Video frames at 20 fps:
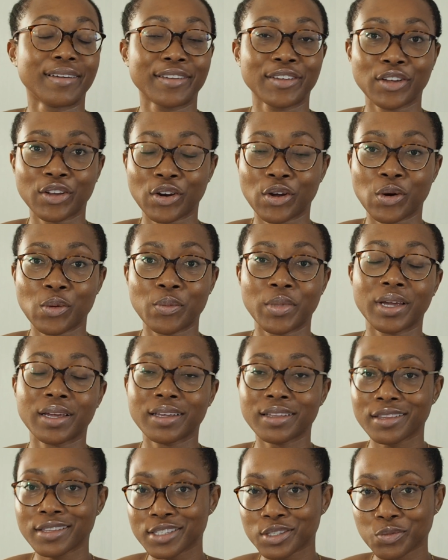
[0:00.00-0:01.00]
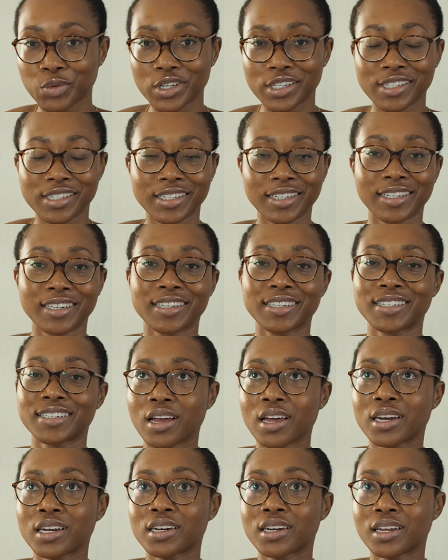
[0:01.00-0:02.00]
you know, making the spreadsheet,
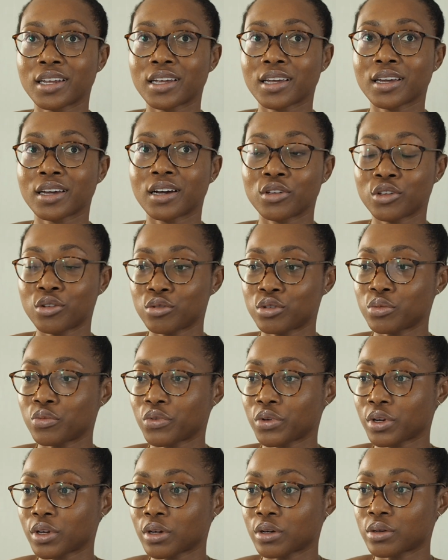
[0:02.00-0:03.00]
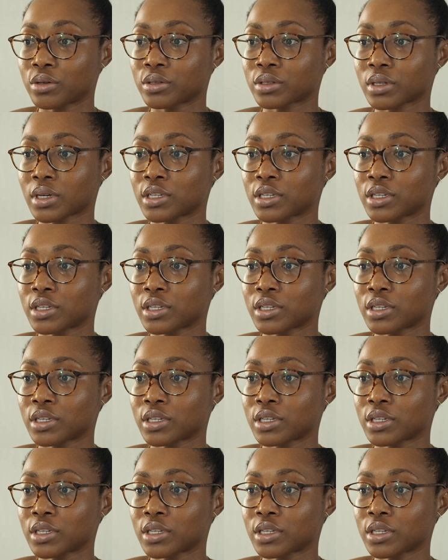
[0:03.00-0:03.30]
editing YouTube videos.